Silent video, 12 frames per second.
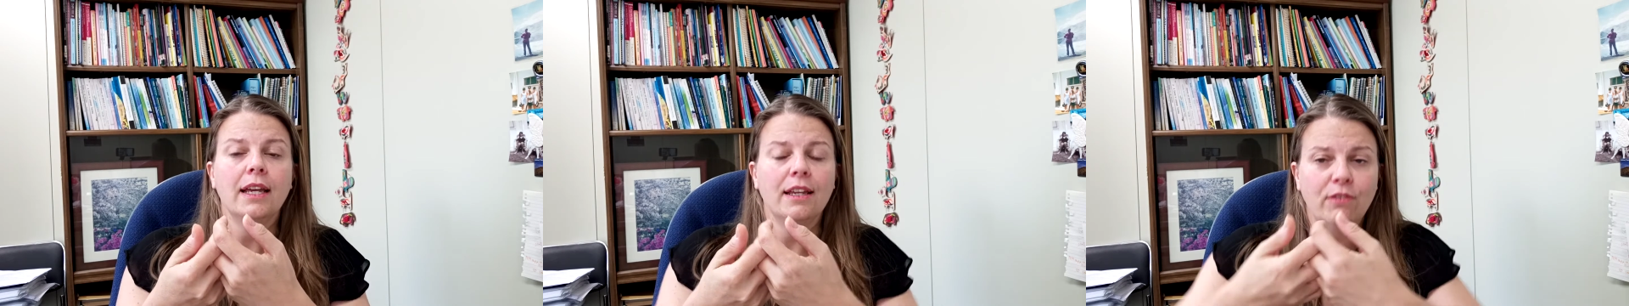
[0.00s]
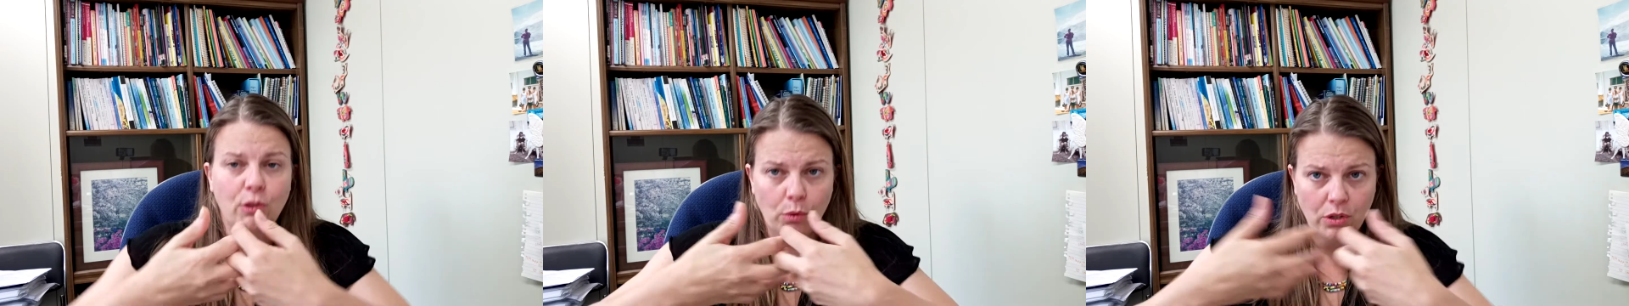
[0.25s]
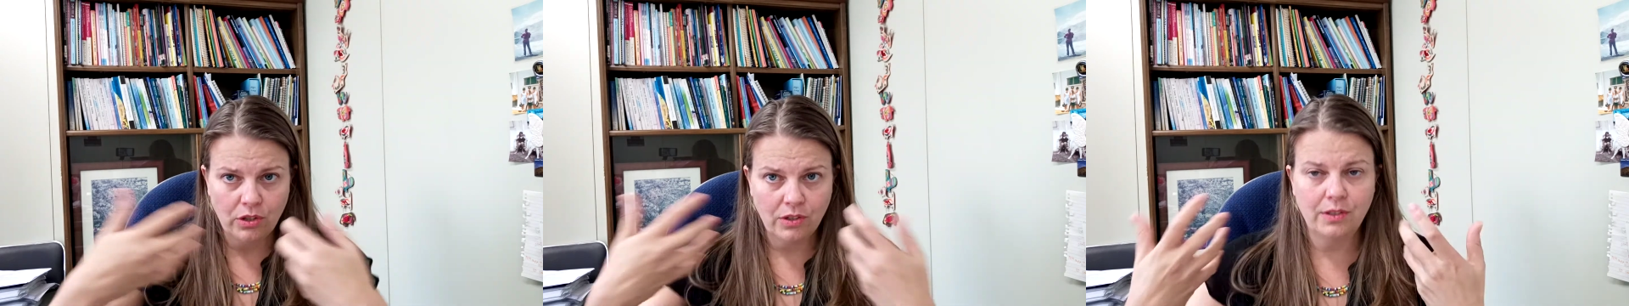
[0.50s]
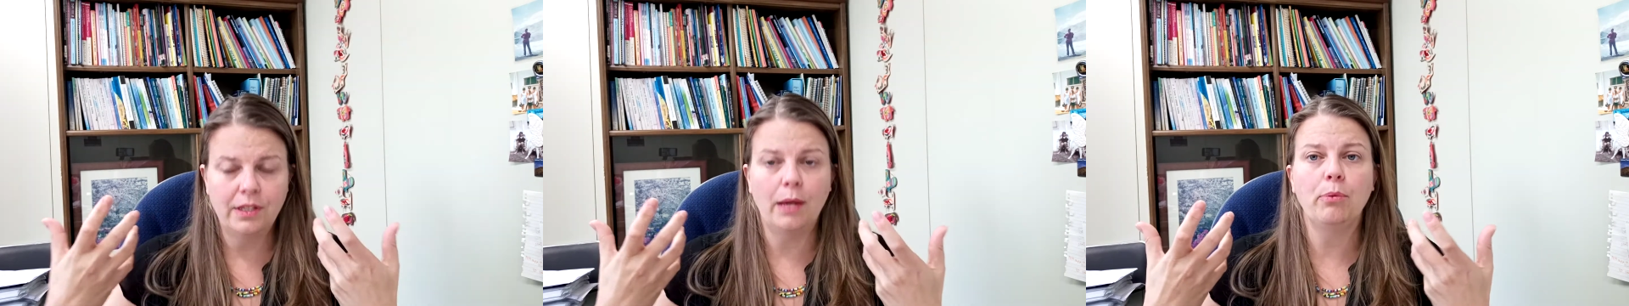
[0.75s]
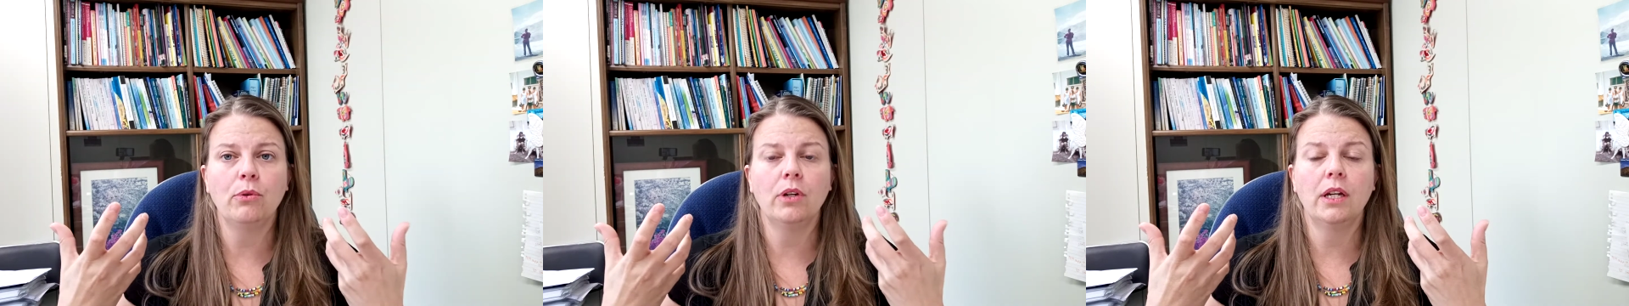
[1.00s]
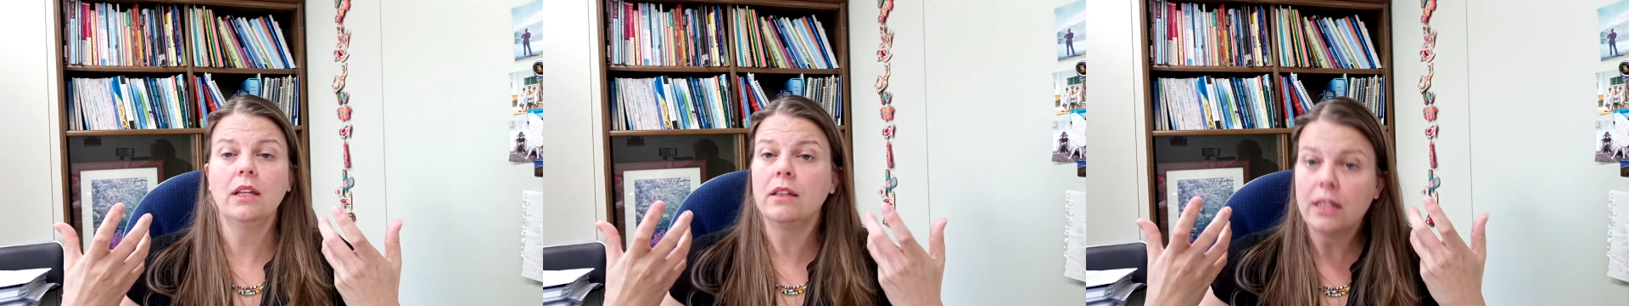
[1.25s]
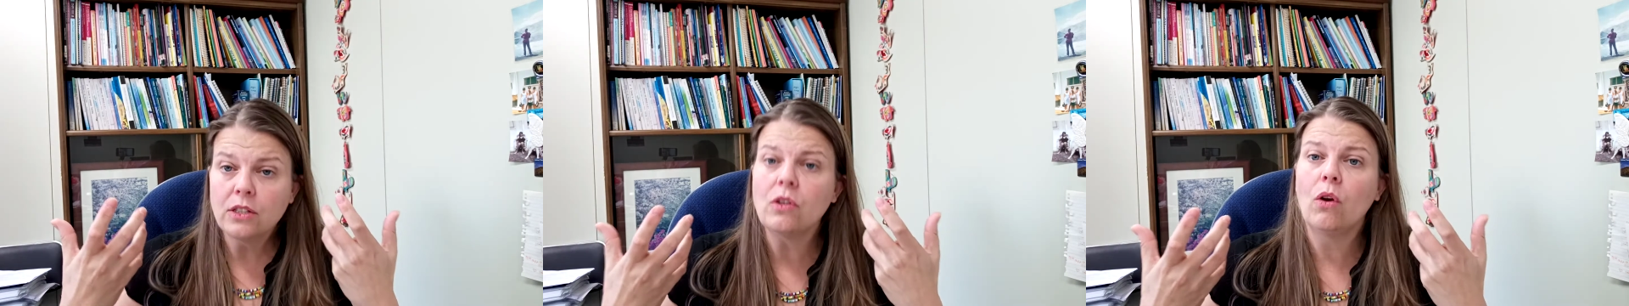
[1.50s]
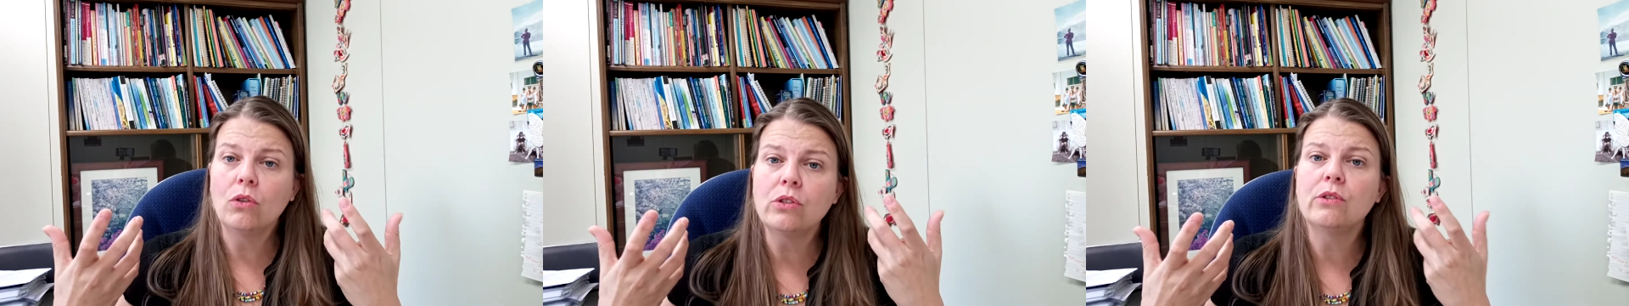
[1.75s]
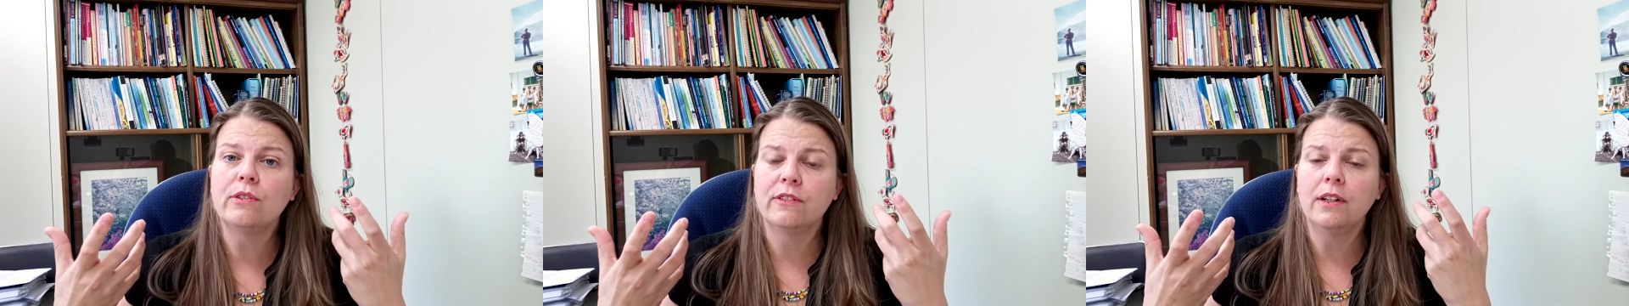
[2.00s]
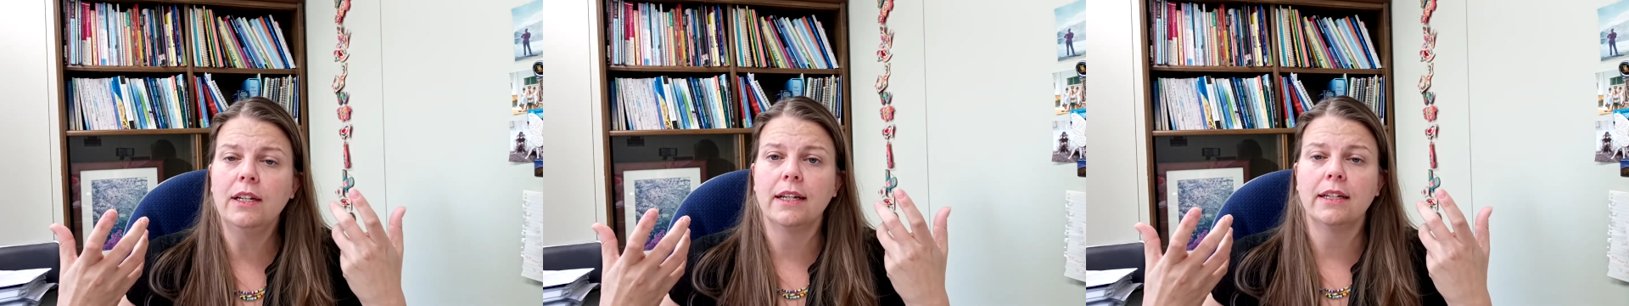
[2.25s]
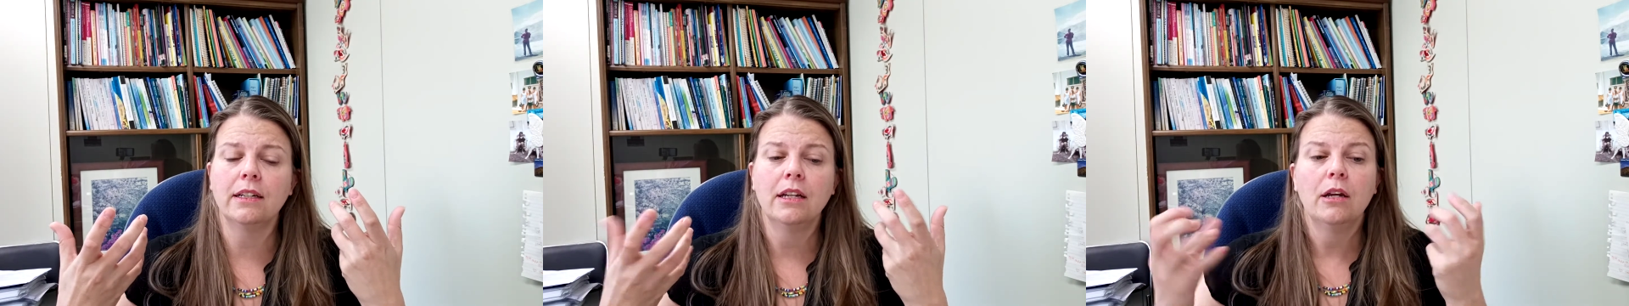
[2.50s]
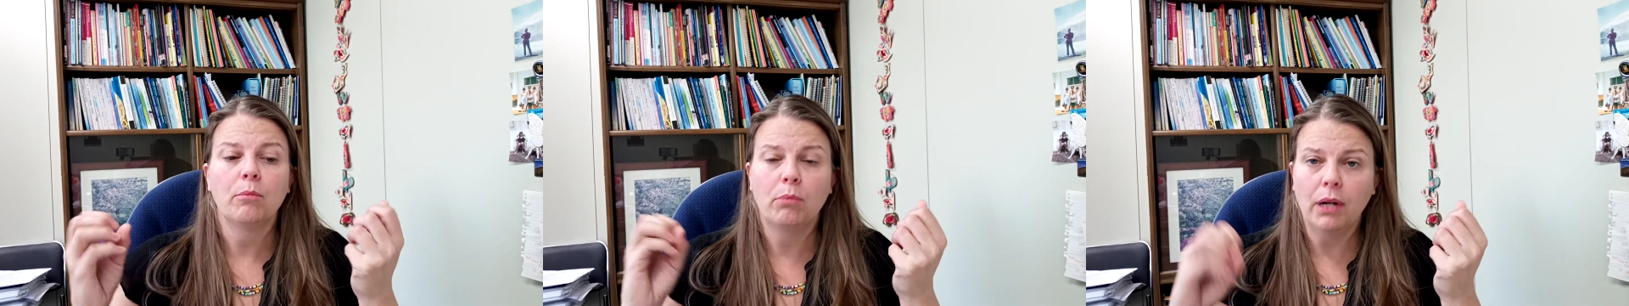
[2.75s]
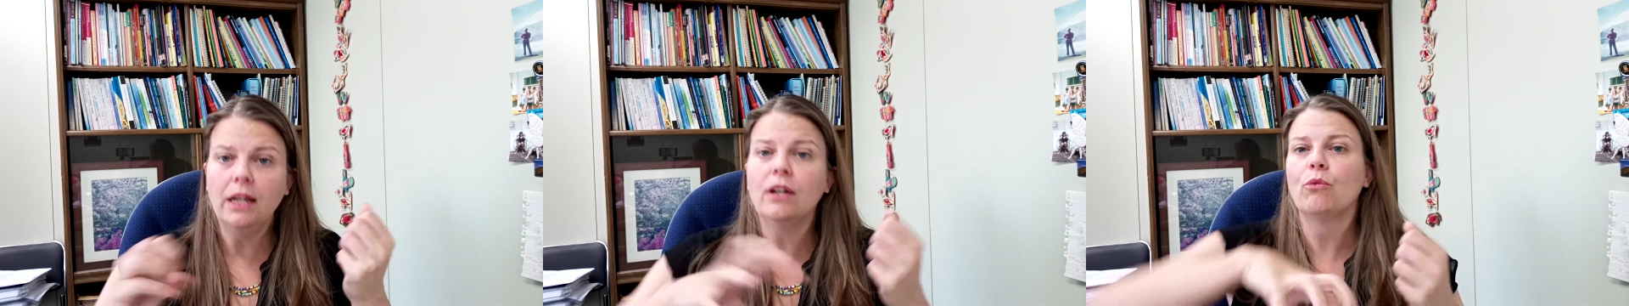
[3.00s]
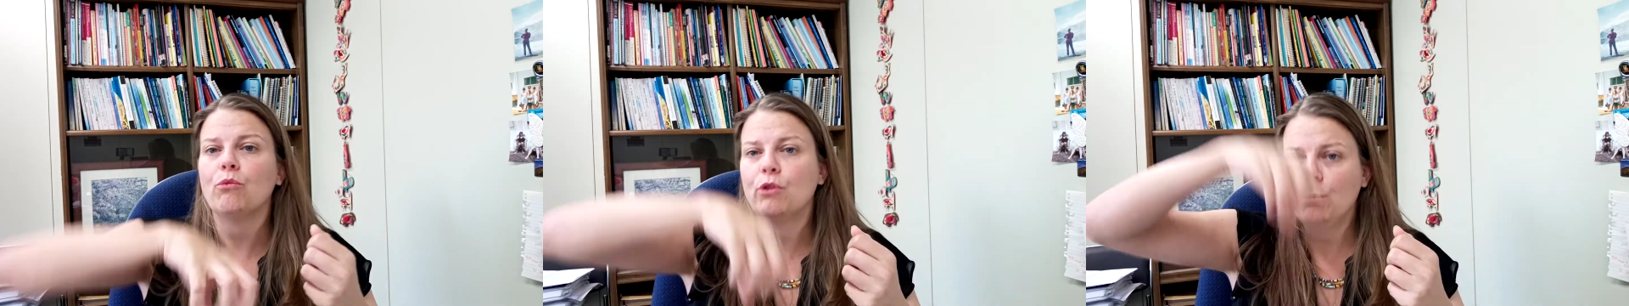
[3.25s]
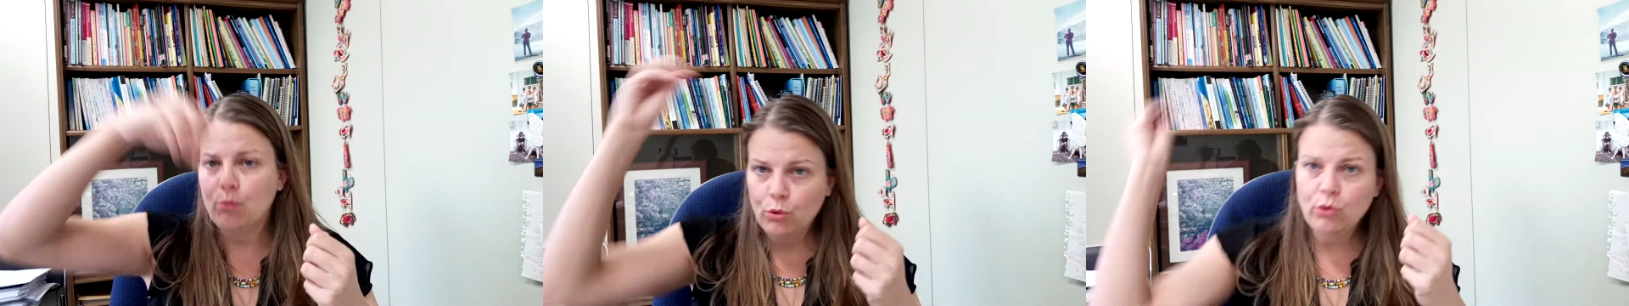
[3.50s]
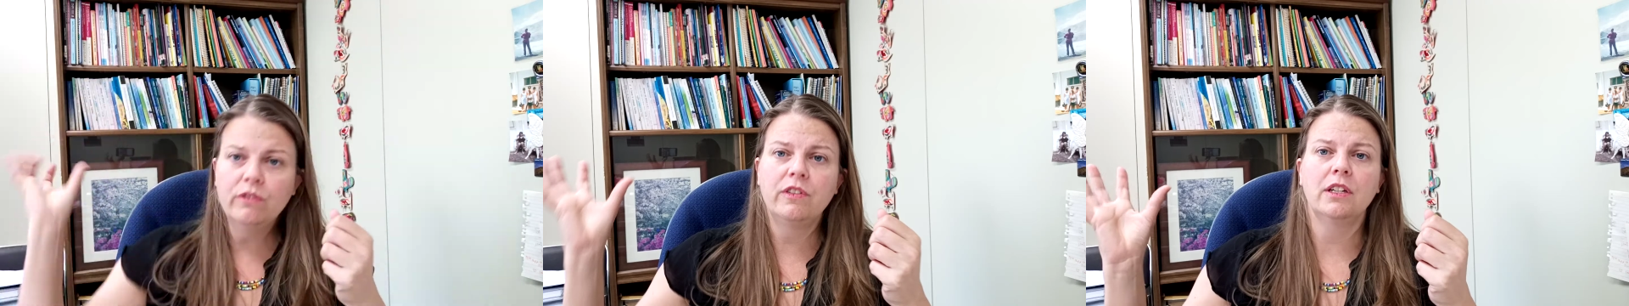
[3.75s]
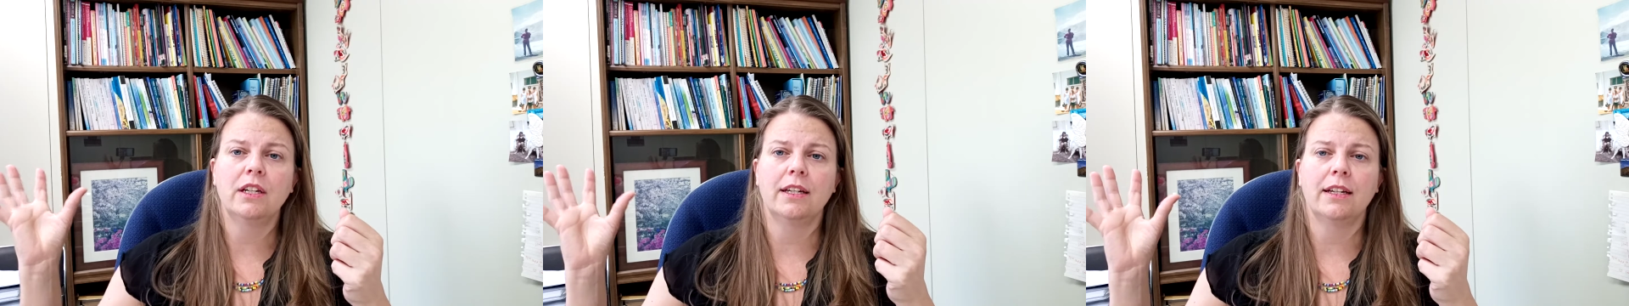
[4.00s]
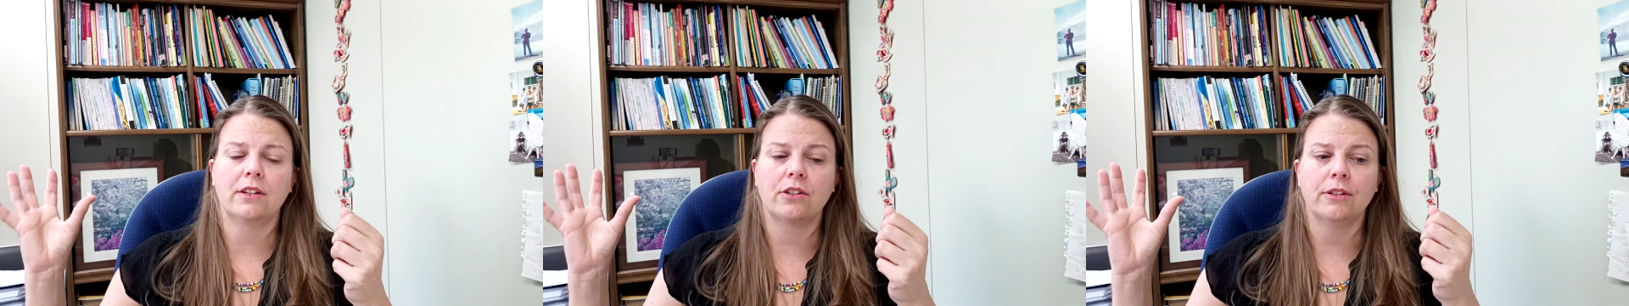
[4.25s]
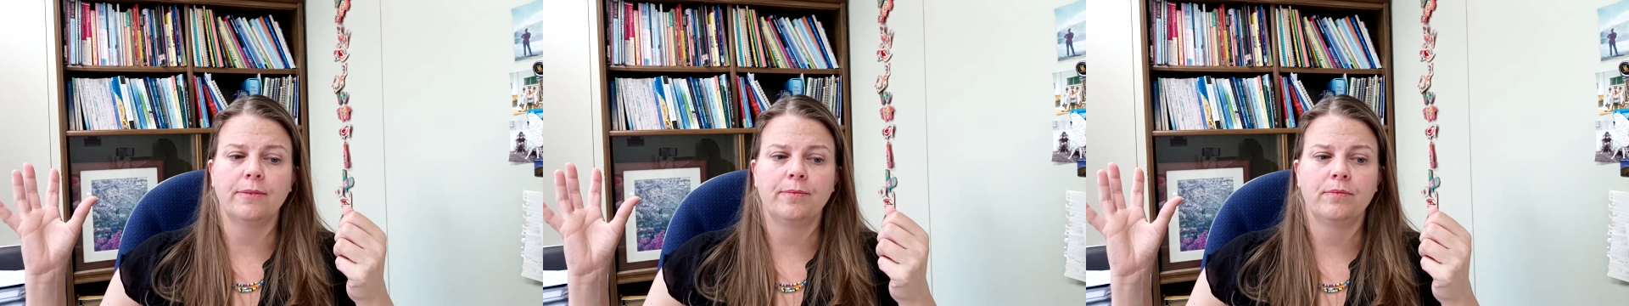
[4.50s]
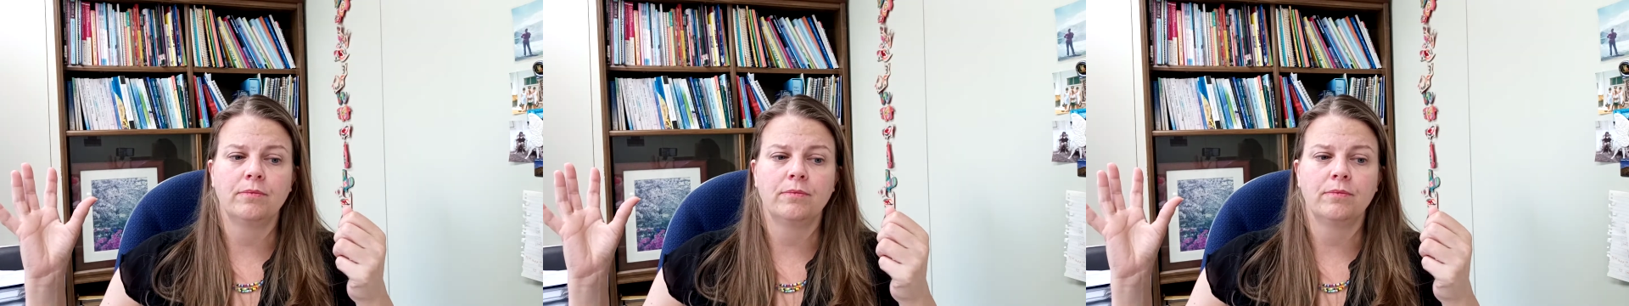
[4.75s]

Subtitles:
If you want to separate, that's also fine, but remove the connector.